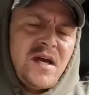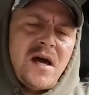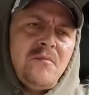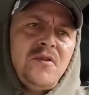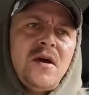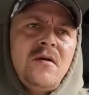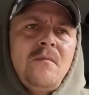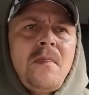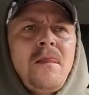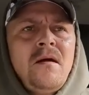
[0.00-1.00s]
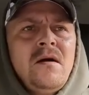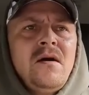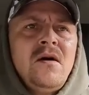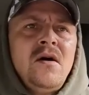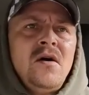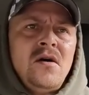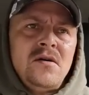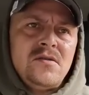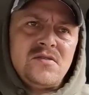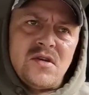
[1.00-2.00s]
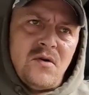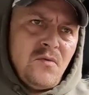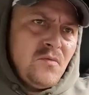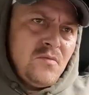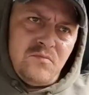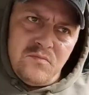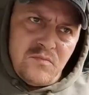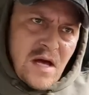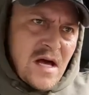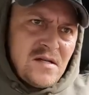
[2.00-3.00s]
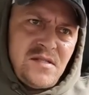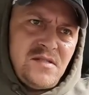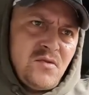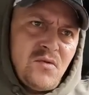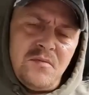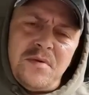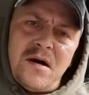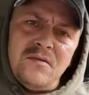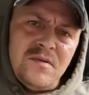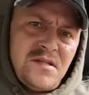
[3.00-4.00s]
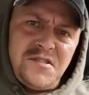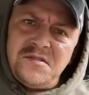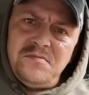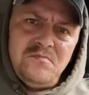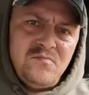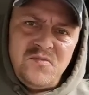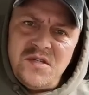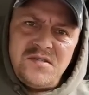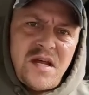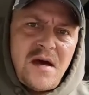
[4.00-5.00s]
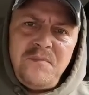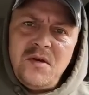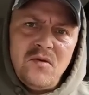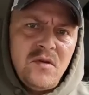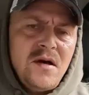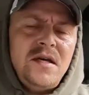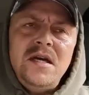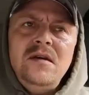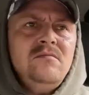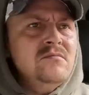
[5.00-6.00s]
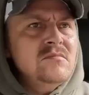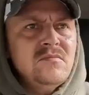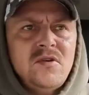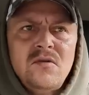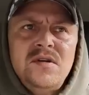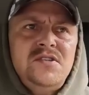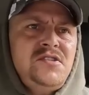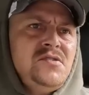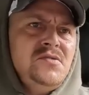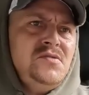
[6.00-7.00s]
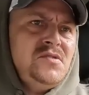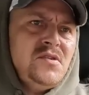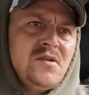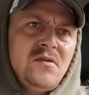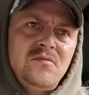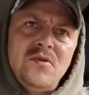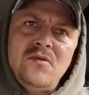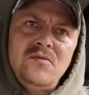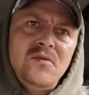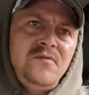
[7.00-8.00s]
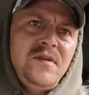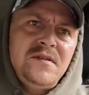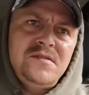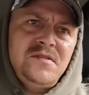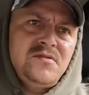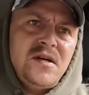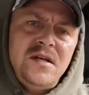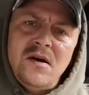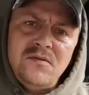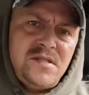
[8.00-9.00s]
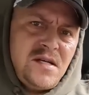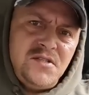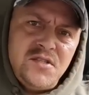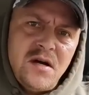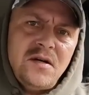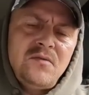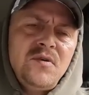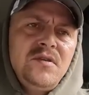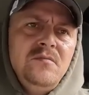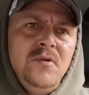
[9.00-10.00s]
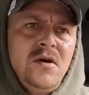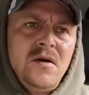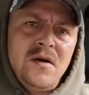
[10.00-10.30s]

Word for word: a cabin there so as he's going about this just happy-go-lucky no issues you know no no feelings of dread he always had a shotgun with him